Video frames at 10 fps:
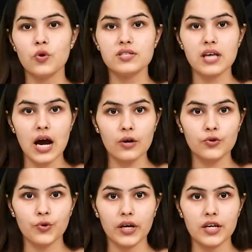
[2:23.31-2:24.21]
was
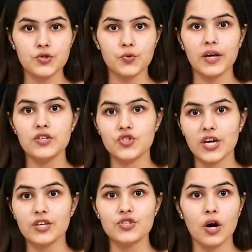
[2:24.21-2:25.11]
outraged when
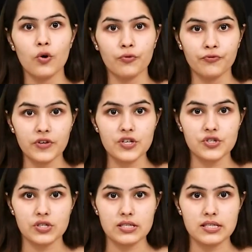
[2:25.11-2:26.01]
Zhengzhou
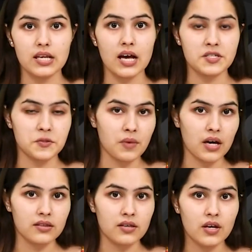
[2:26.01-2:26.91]
officials last
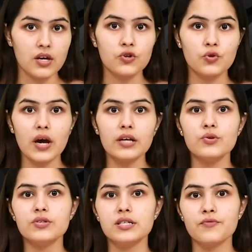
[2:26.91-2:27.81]
month tried
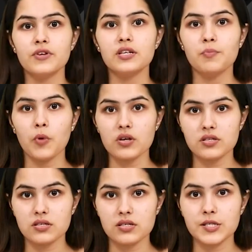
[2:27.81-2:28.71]
to stifle
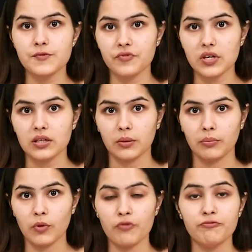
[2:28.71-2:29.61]
depositors' freedom
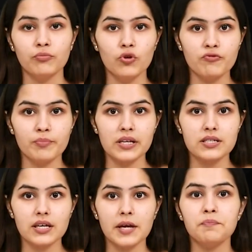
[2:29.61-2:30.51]
of
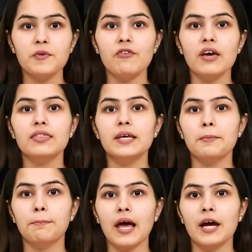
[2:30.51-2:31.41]
movement and prevent
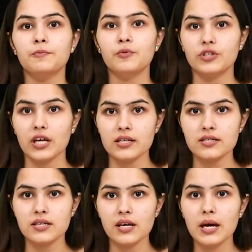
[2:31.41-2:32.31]
their planned
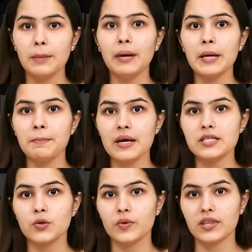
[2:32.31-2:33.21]
protest by
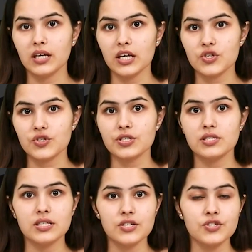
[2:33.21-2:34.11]
messing with the
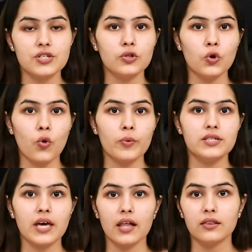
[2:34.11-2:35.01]
nation's digital
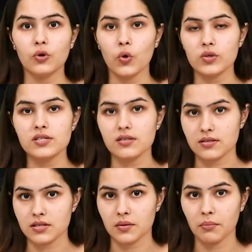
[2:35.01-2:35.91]
COVID health court
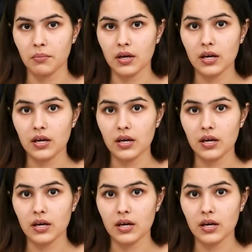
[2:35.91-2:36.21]
system.